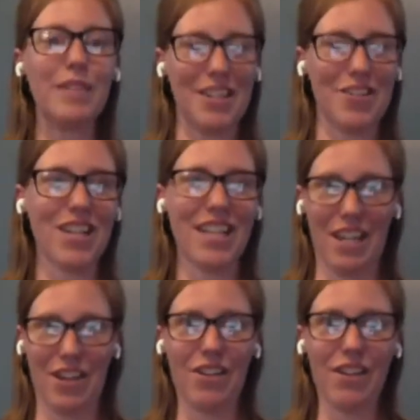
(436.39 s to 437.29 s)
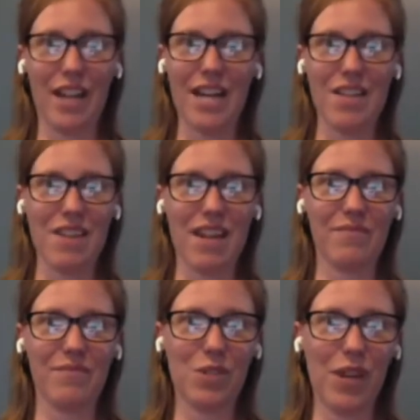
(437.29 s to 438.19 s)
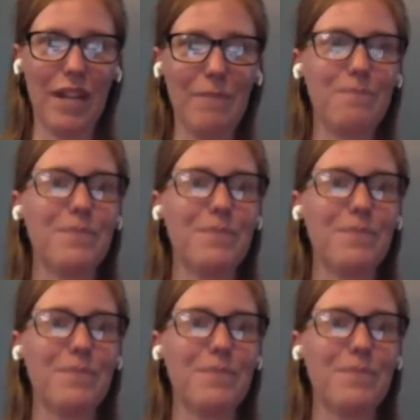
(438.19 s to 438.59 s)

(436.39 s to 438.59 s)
year to year kind of thing, okay?